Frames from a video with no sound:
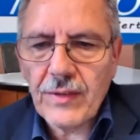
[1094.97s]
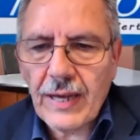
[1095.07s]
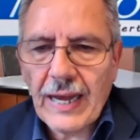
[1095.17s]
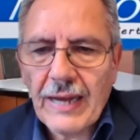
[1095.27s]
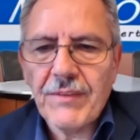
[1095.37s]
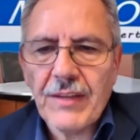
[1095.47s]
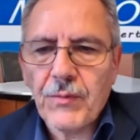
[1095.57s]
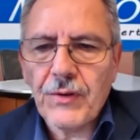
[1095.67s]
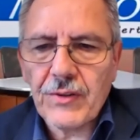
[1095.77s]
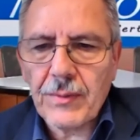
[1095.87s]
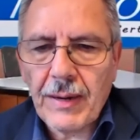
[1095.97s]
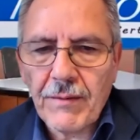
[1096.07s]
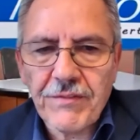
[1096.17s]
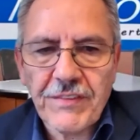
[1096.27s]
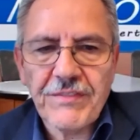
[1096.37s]
have decreased about
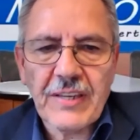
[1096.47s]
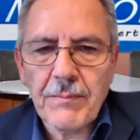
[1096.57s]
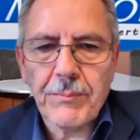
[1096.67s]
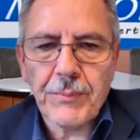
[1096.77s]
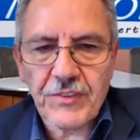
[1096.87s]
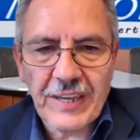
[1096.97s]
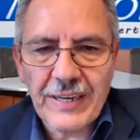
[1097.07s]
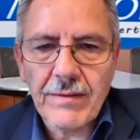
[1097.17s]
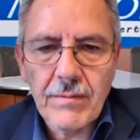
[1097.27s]
15%,